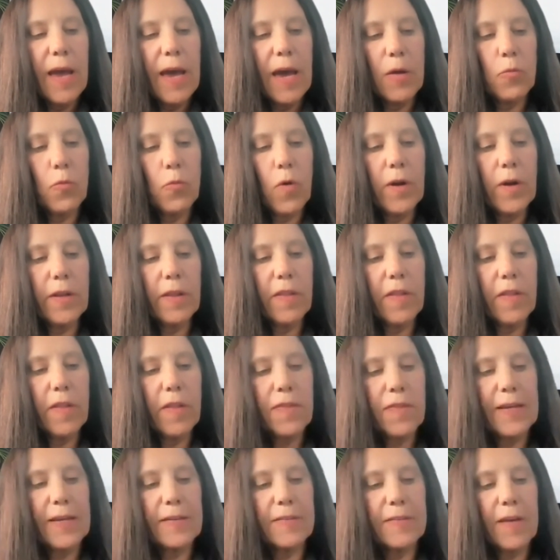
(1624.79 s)
And one of the
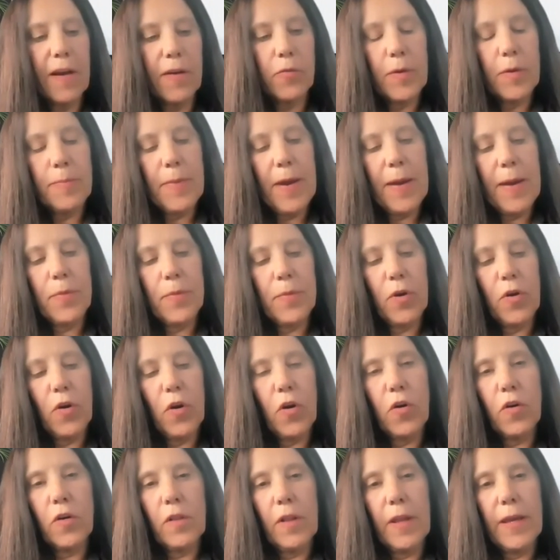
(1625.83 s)
things I remember
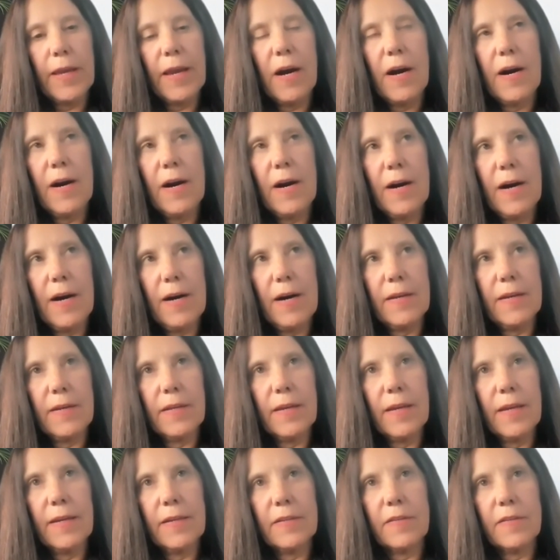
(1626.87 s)
early on
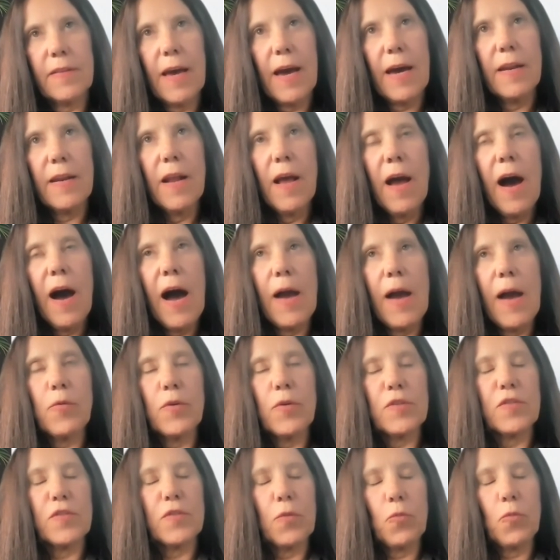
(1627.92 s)
is that I
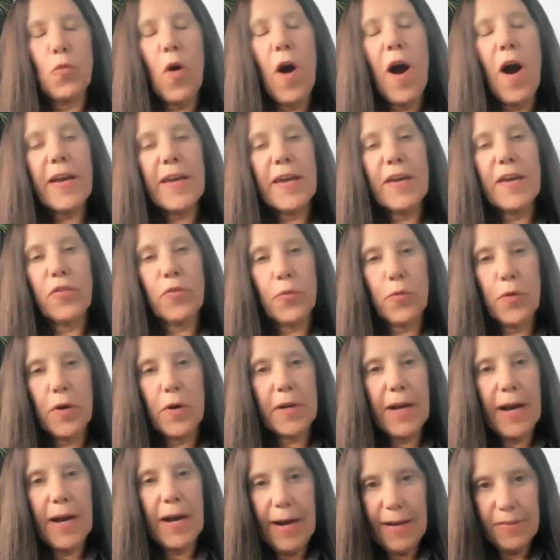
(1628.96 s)
was walking through
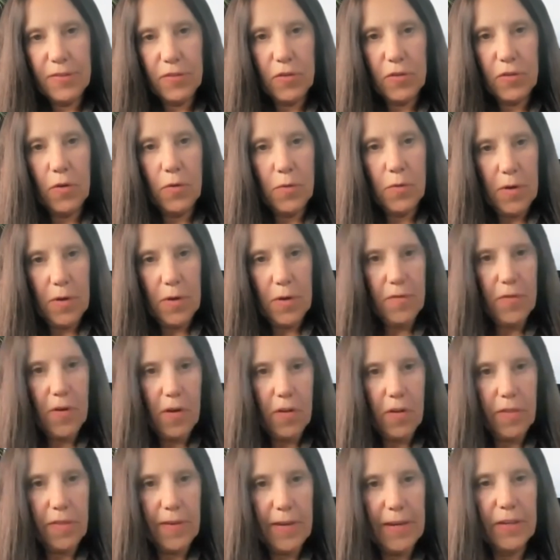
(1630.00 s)
a Costco, of
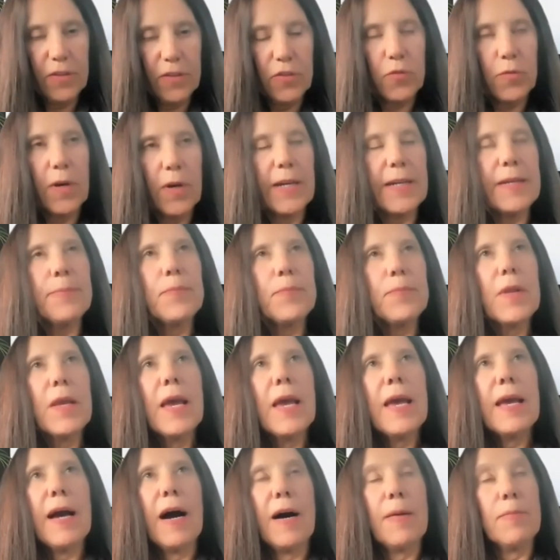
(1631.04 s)
all things, right?
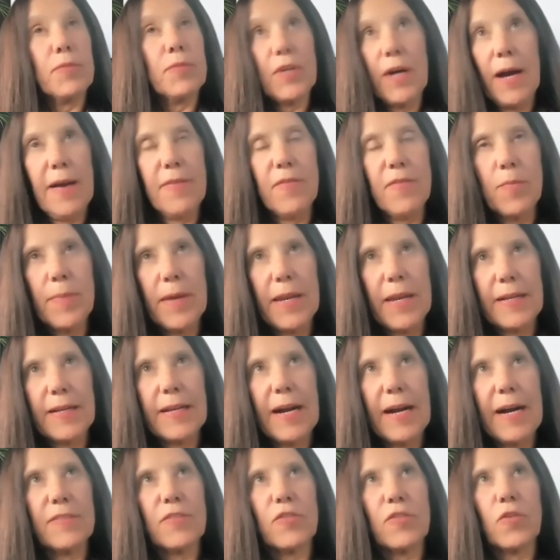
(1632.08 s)
I haven't been in
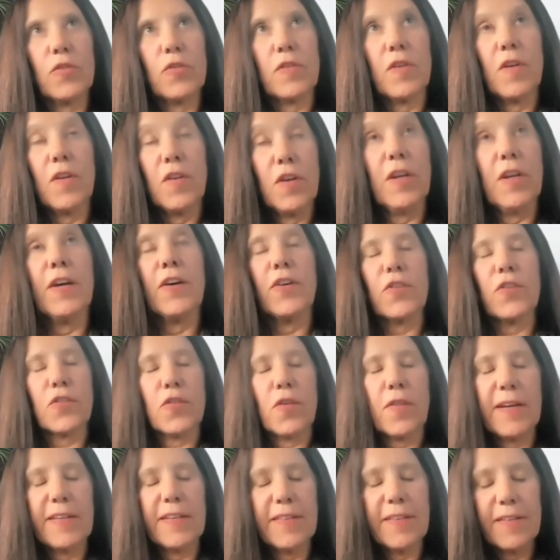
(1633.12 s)
Costco's in years,
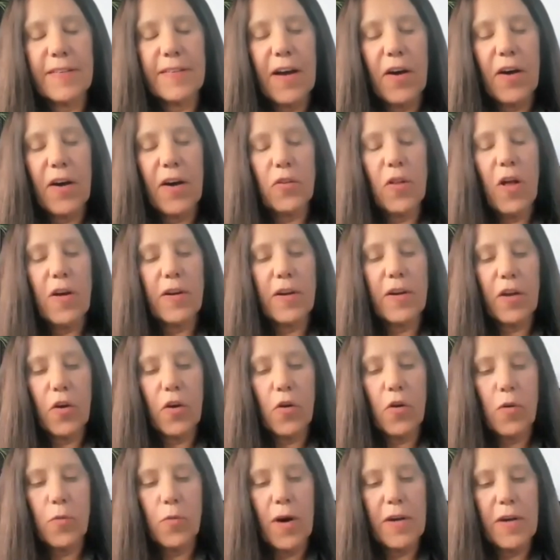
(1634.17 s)
so that says how long
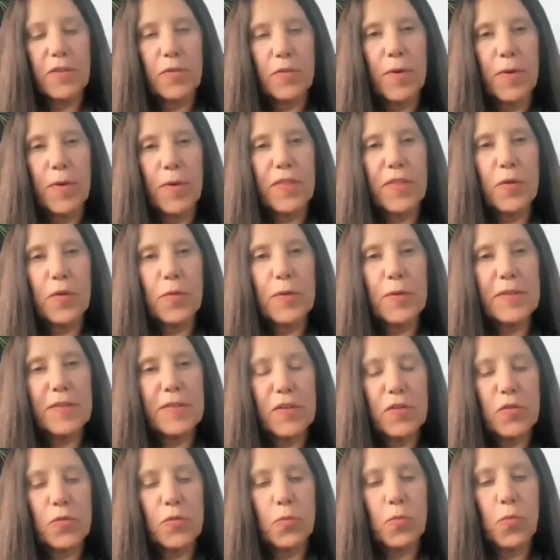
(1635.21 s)
ago it was. But there was
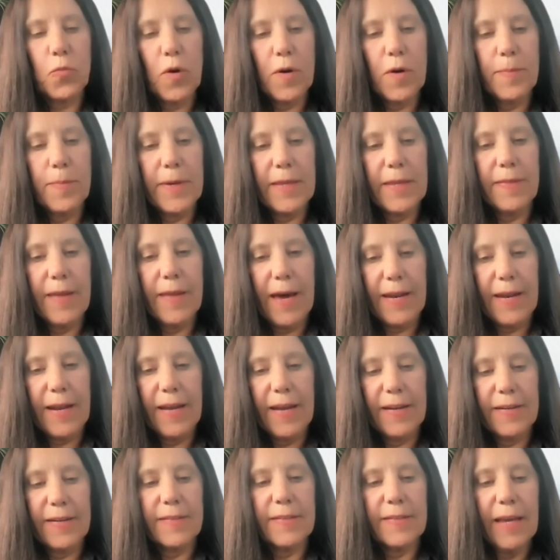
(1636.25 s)
this woman that
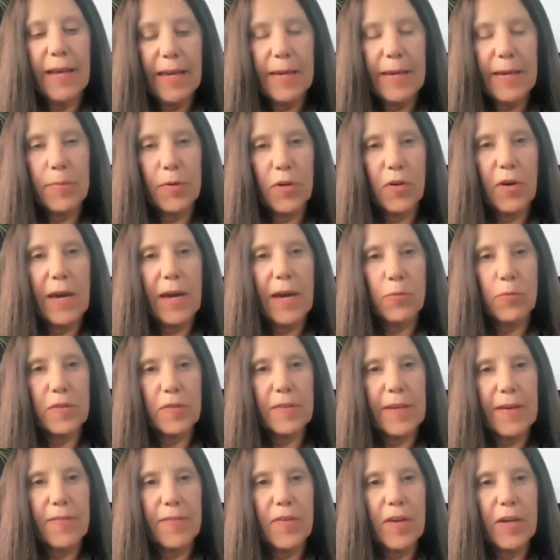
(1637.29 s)
had a table and
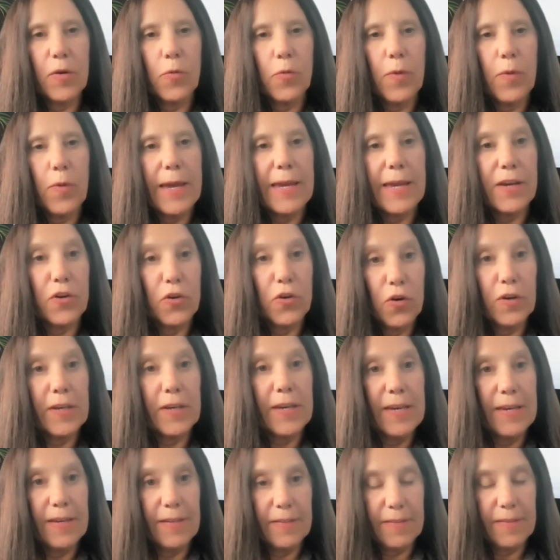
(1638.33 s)
was giving away
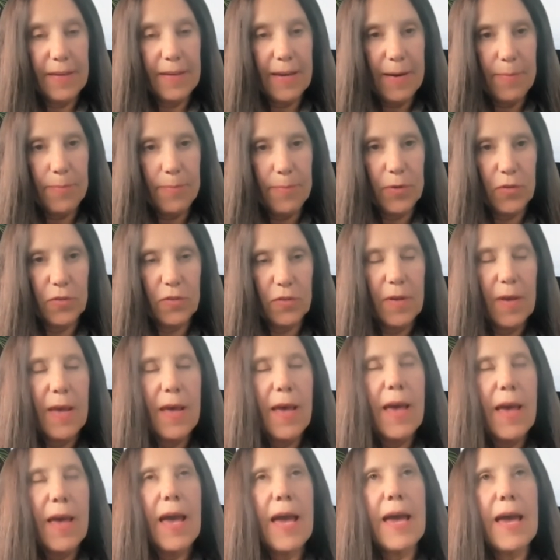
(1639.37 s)
cookie samples.
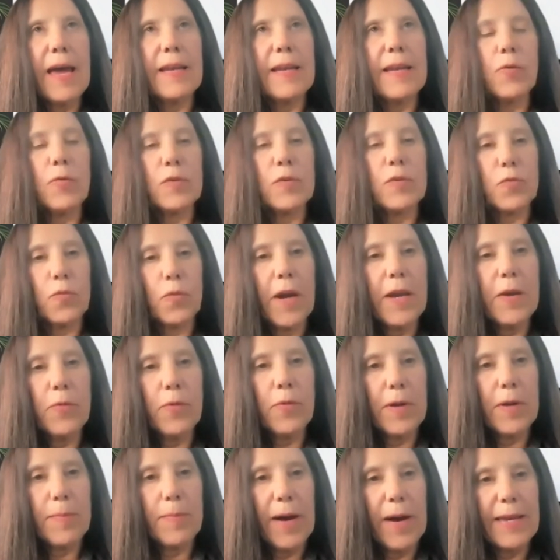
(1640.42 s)
And it was right
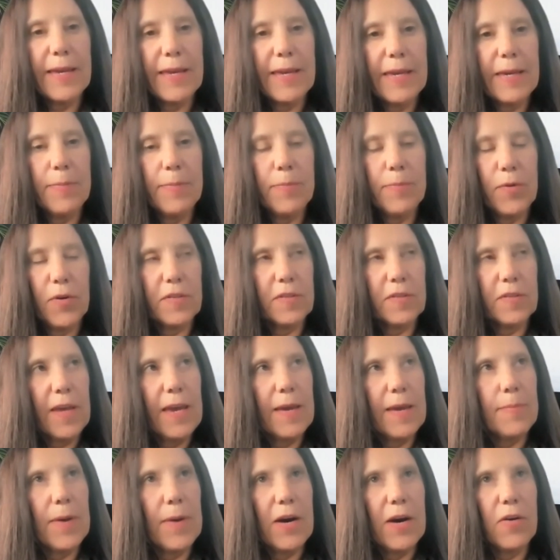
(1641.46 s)
when my ebooks
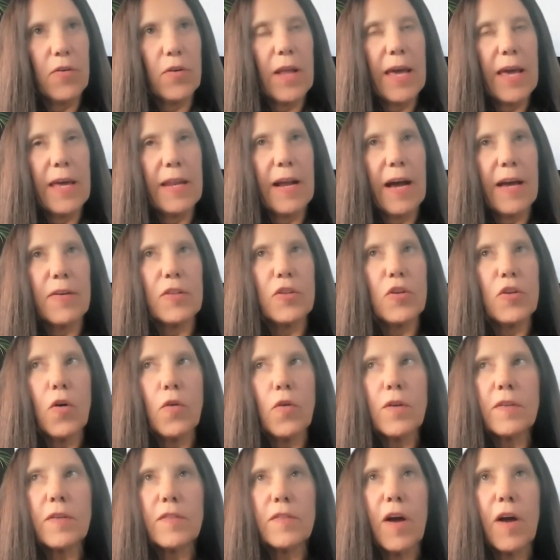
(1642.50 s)
came out. And I
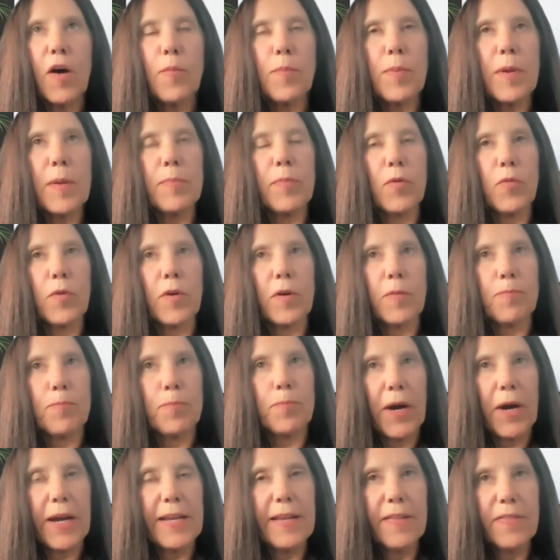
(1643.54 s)
noticed how people were
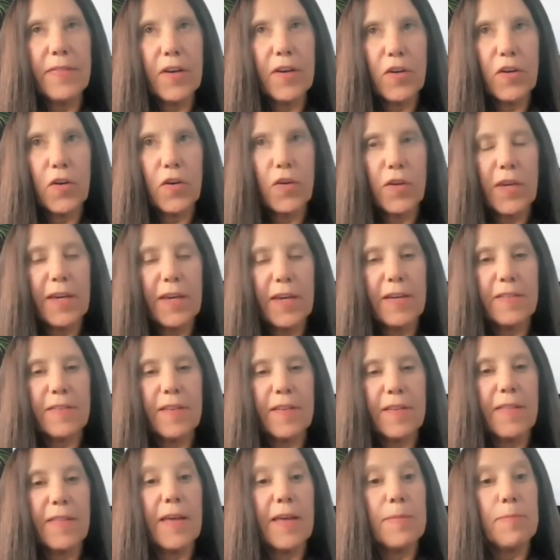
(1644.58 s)
biting the cookies
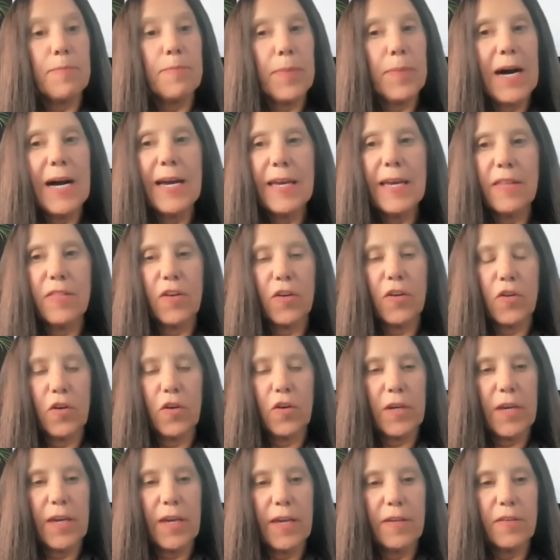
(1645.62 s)
and then buying the
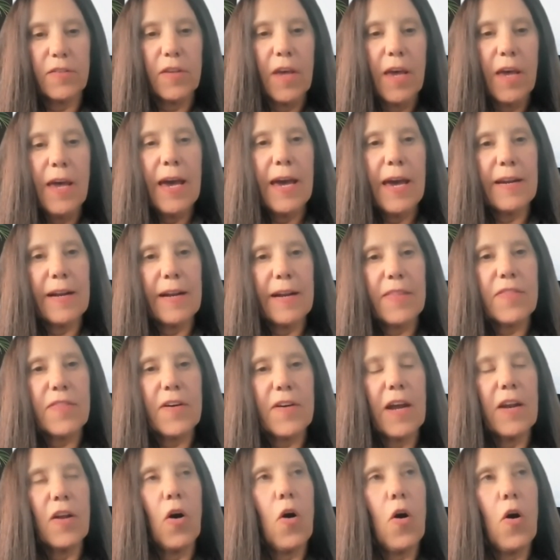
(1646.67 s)
cookies. And I
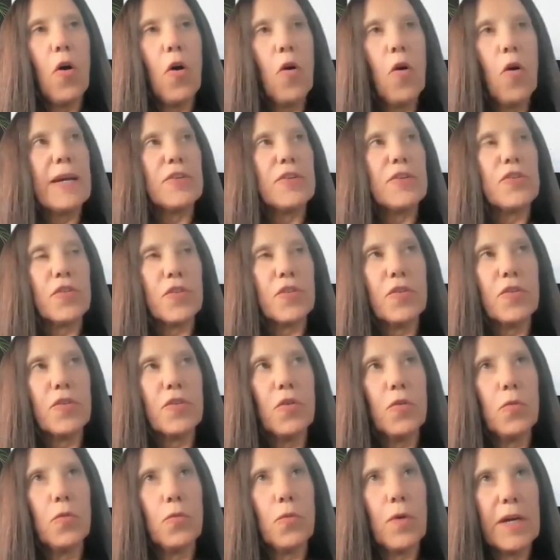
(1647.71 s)
thought, I sure
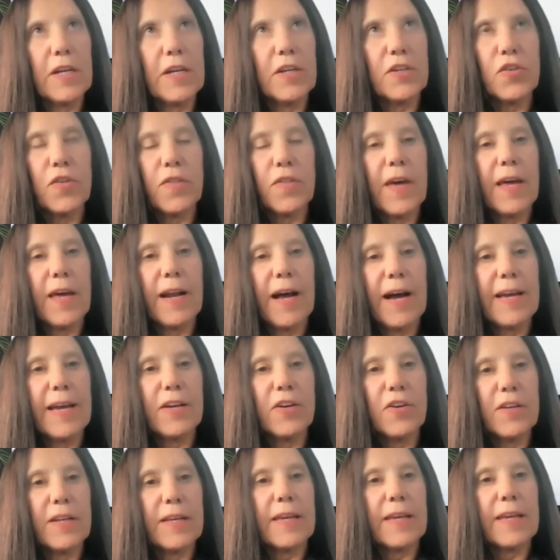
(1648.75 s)
wish that I
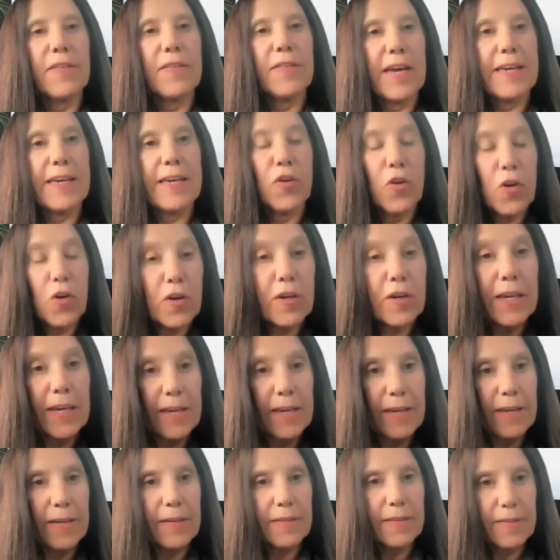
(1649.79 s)
could give a
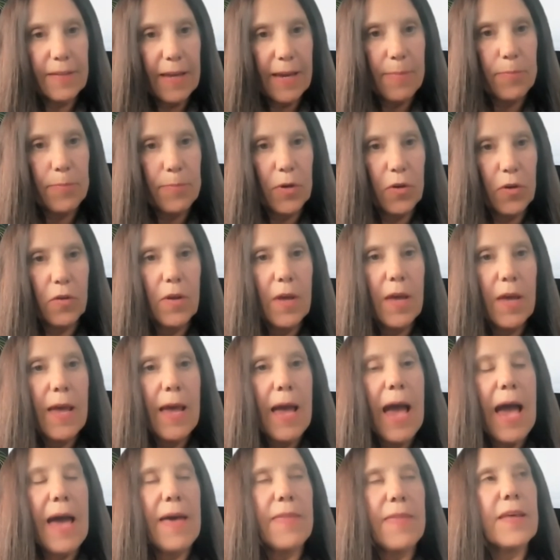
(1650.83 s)
cookie sample.
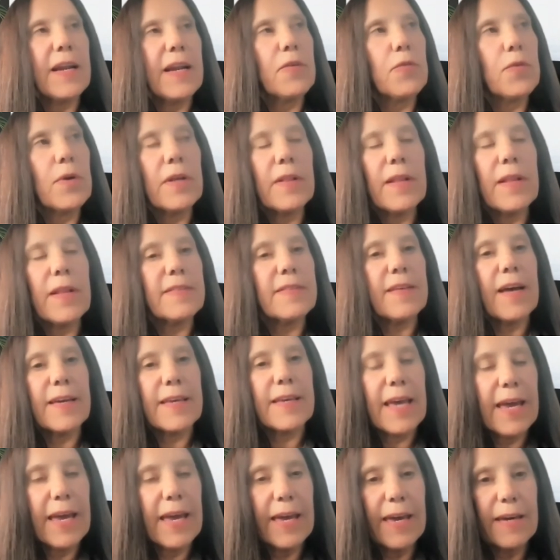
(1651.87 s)
And then I realized
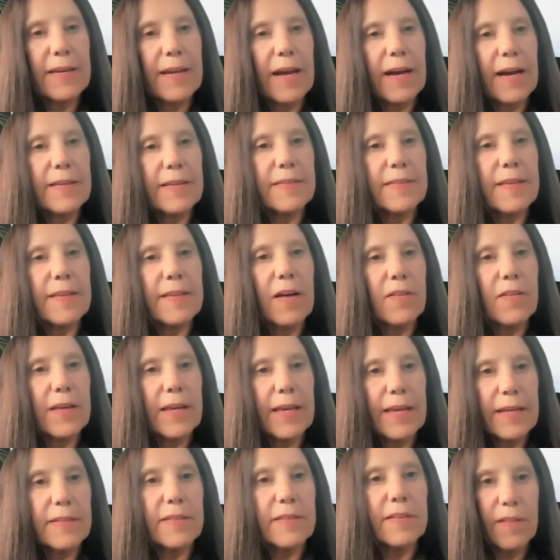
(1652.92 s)
I sell
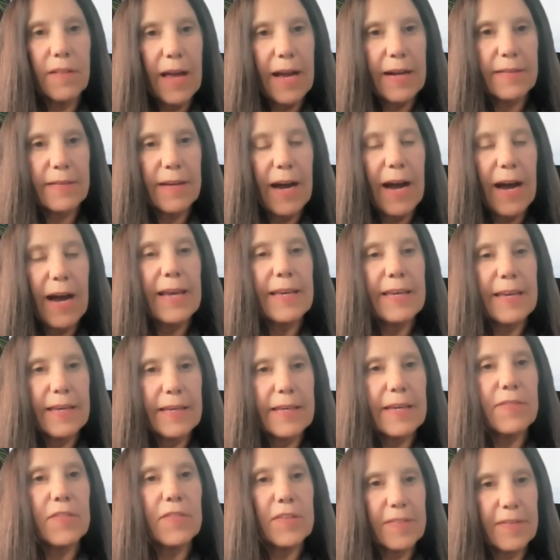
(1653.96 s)
intellect. I can
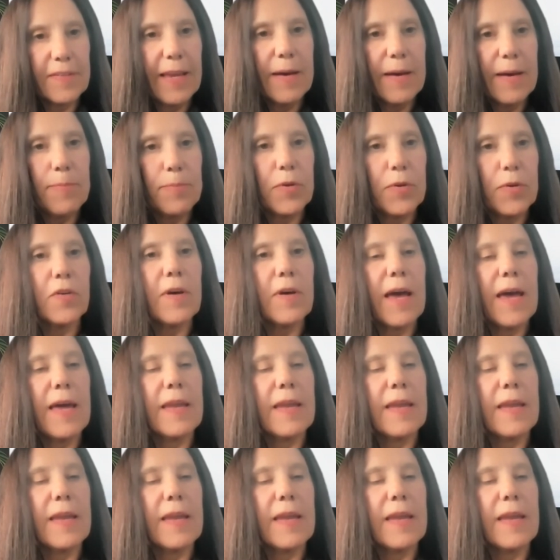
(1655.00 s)
give a sample.